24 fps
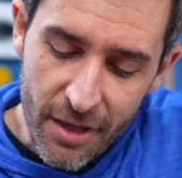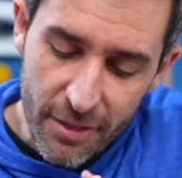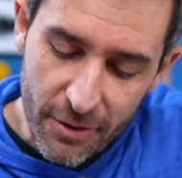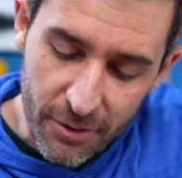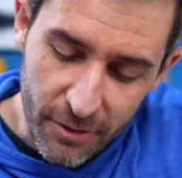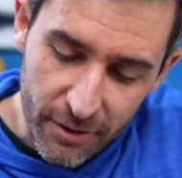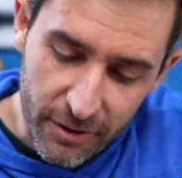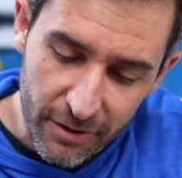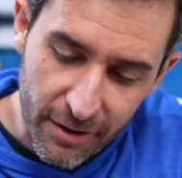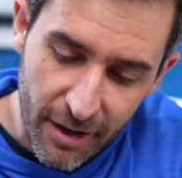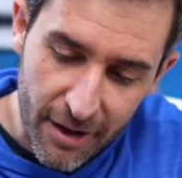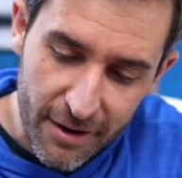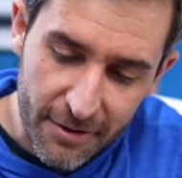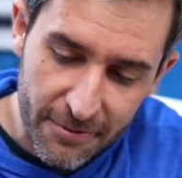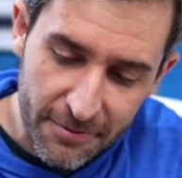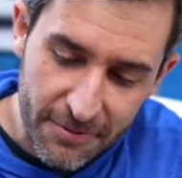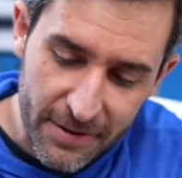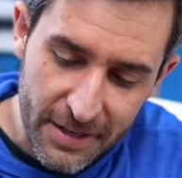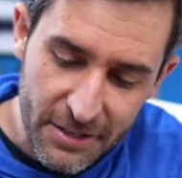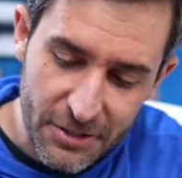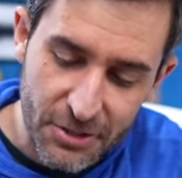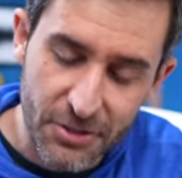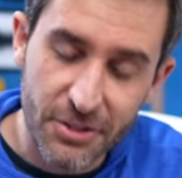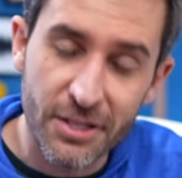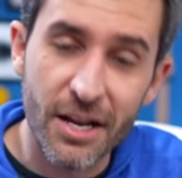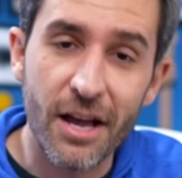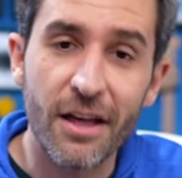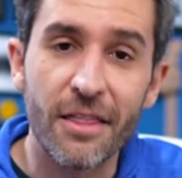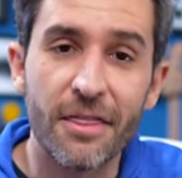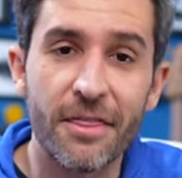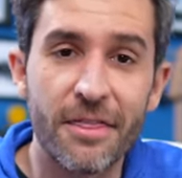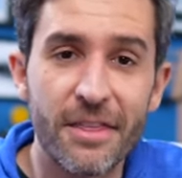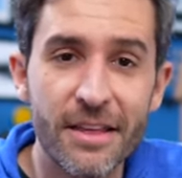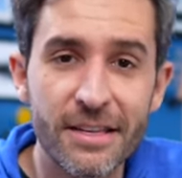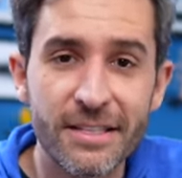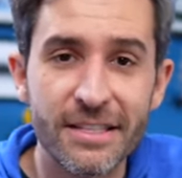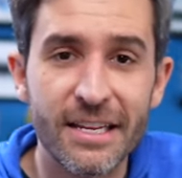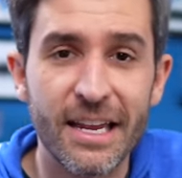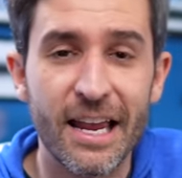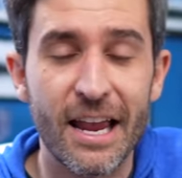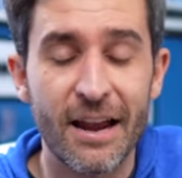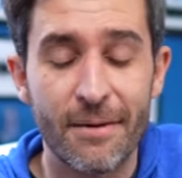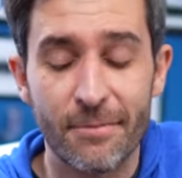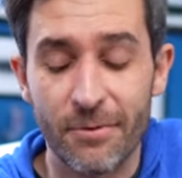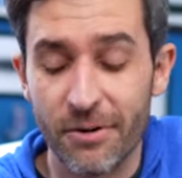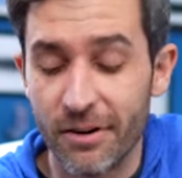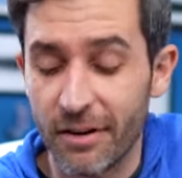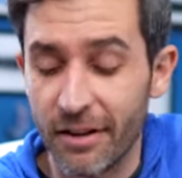there are a lot of features on this
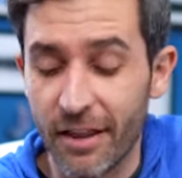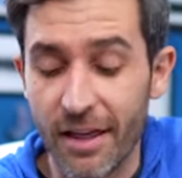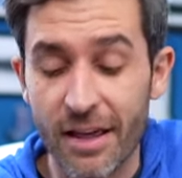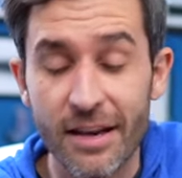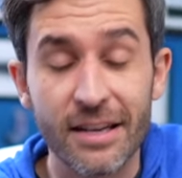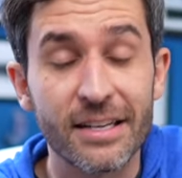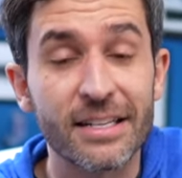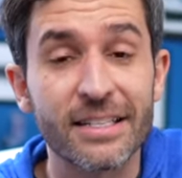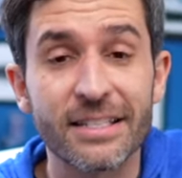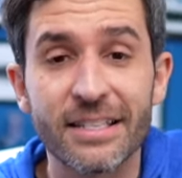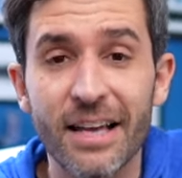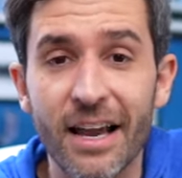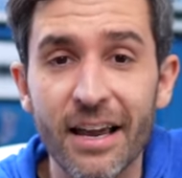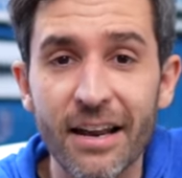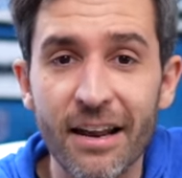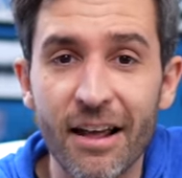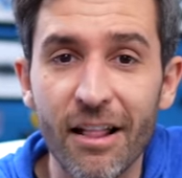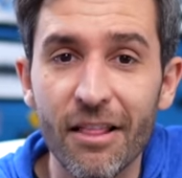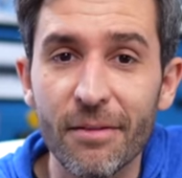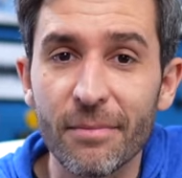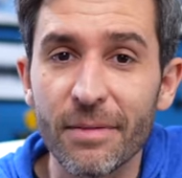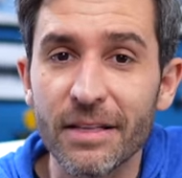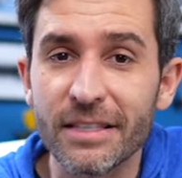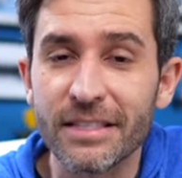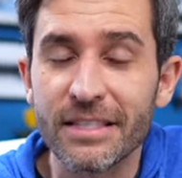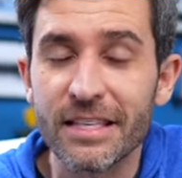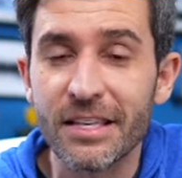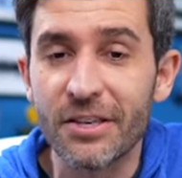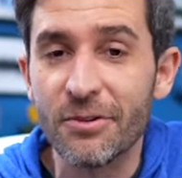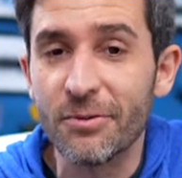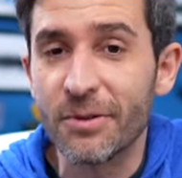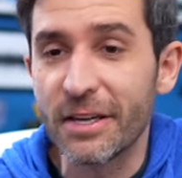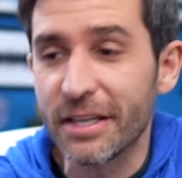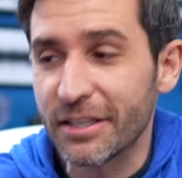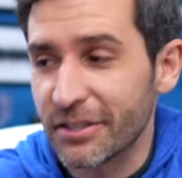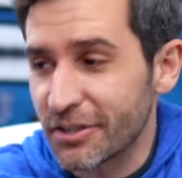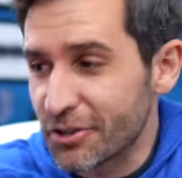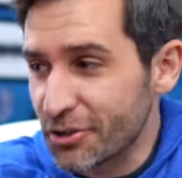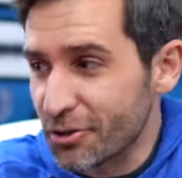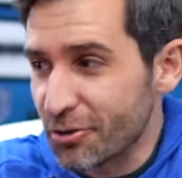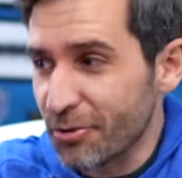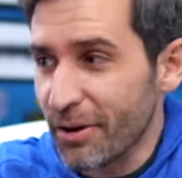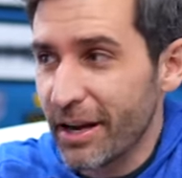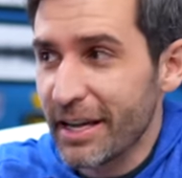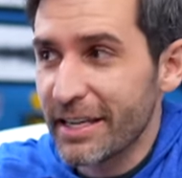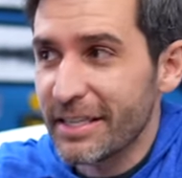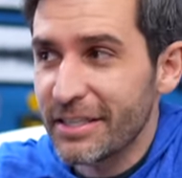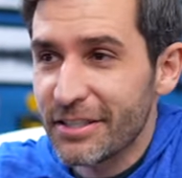camera and a lot of design elements that you can
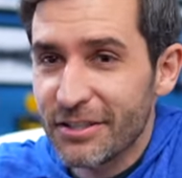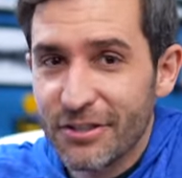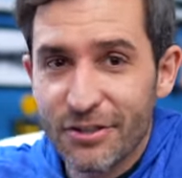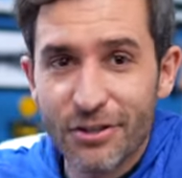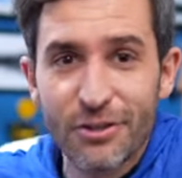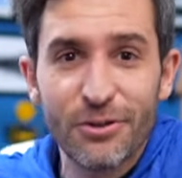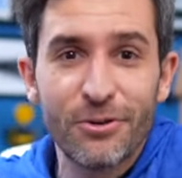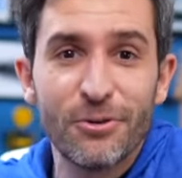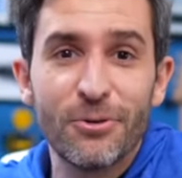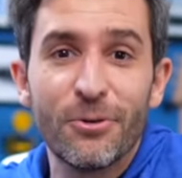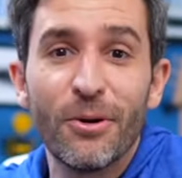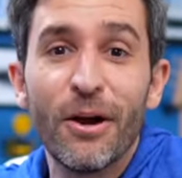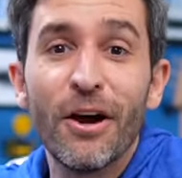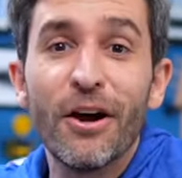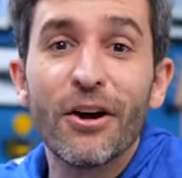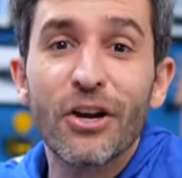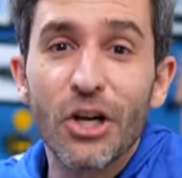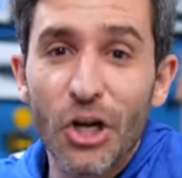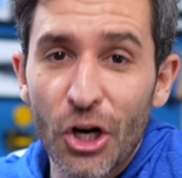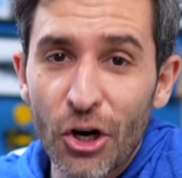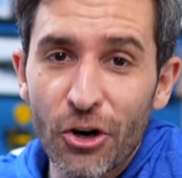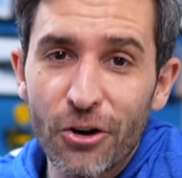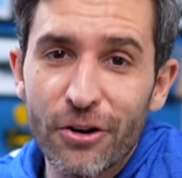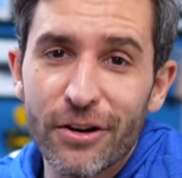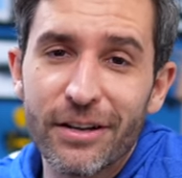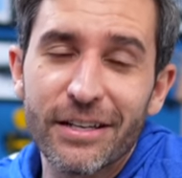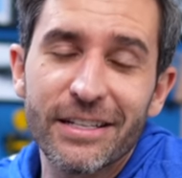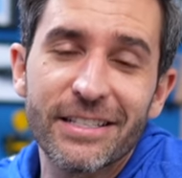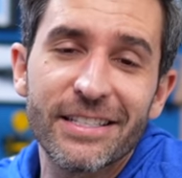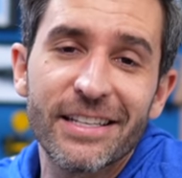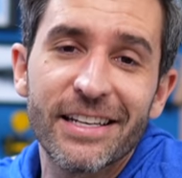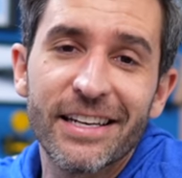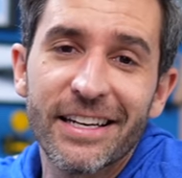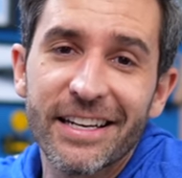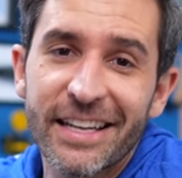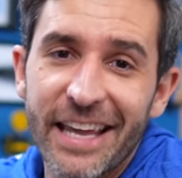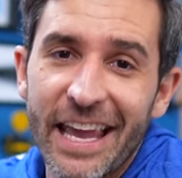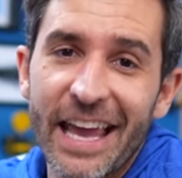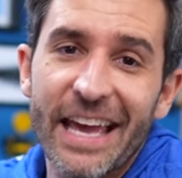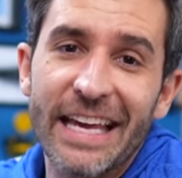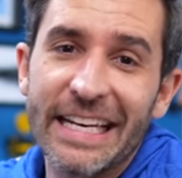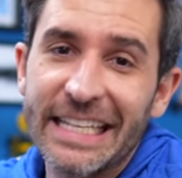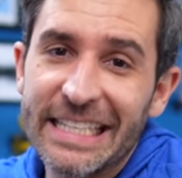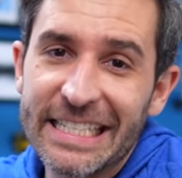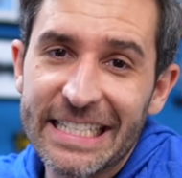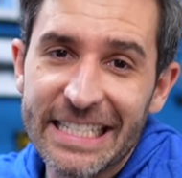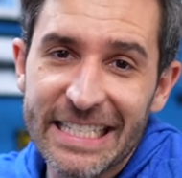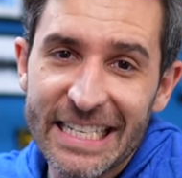trace to current
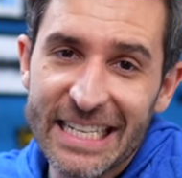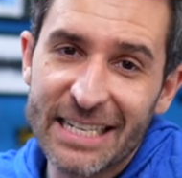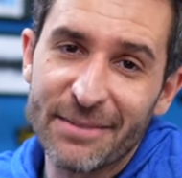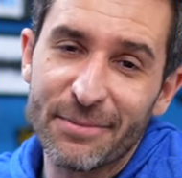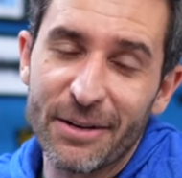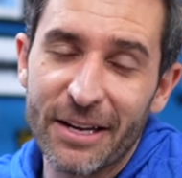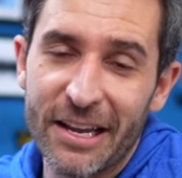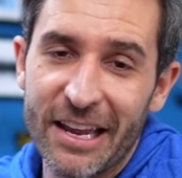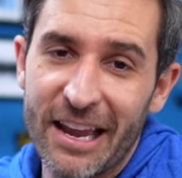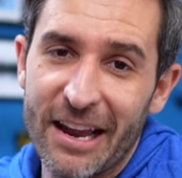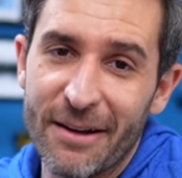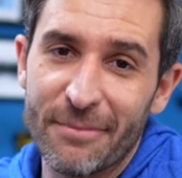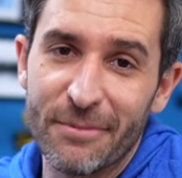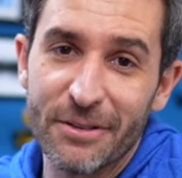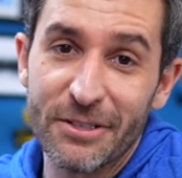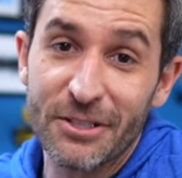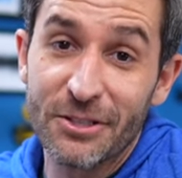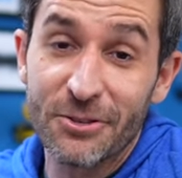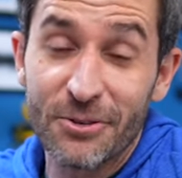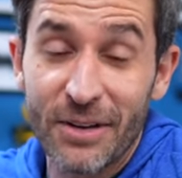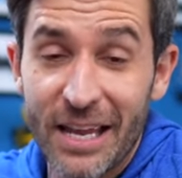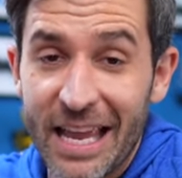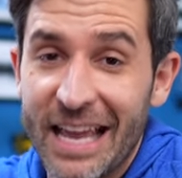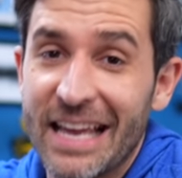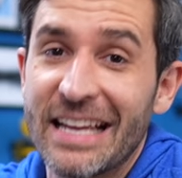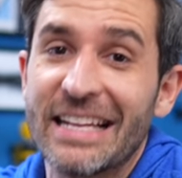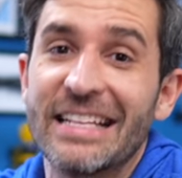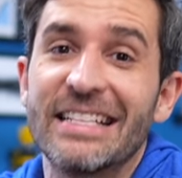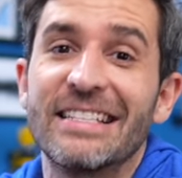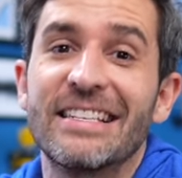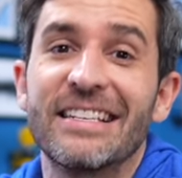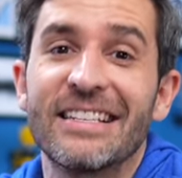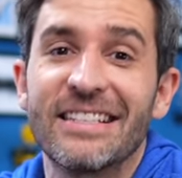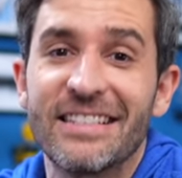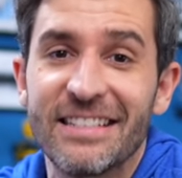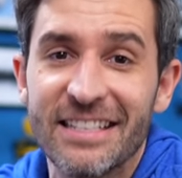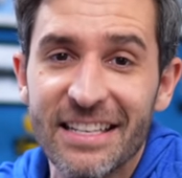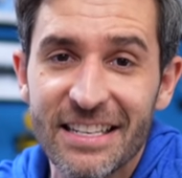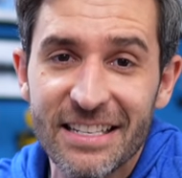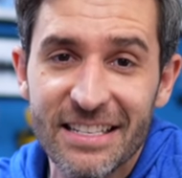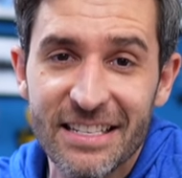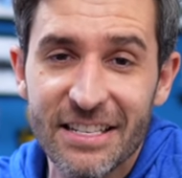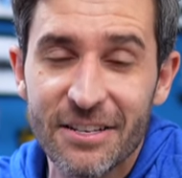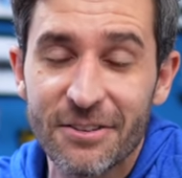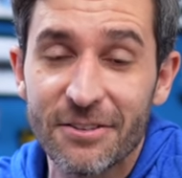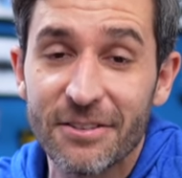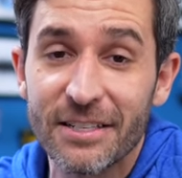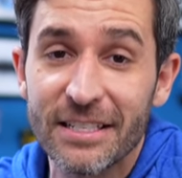Canon cinema cameras. So Canon's
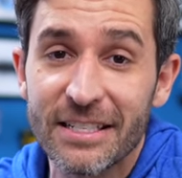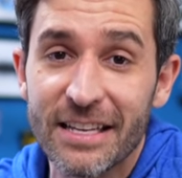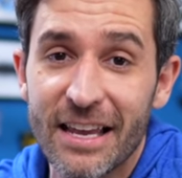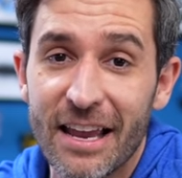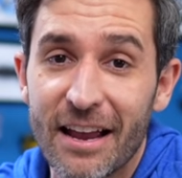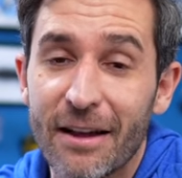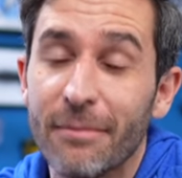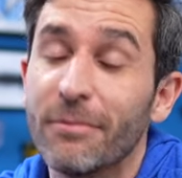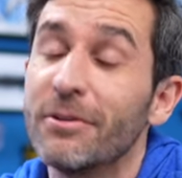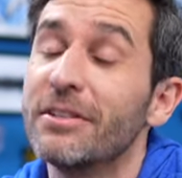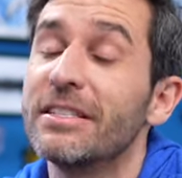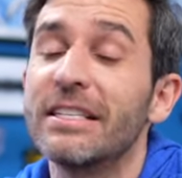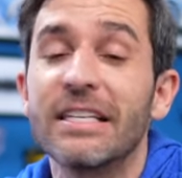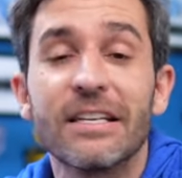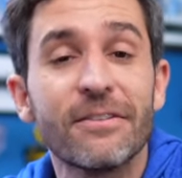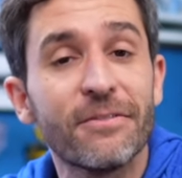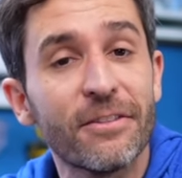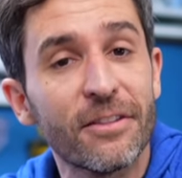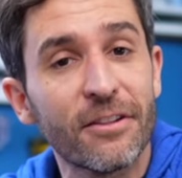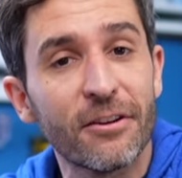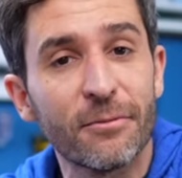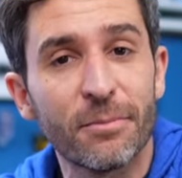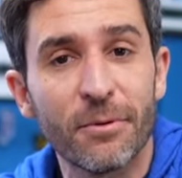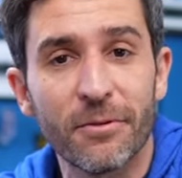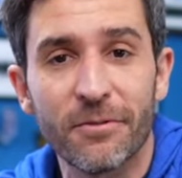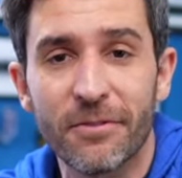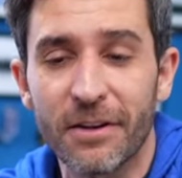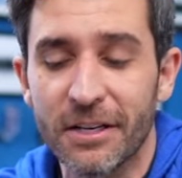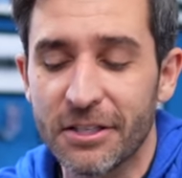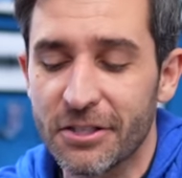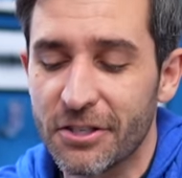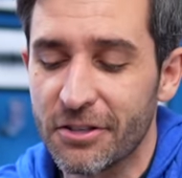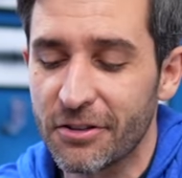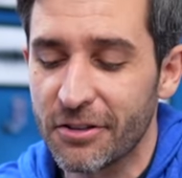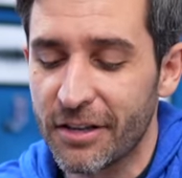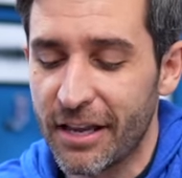C-series cameras, even their professional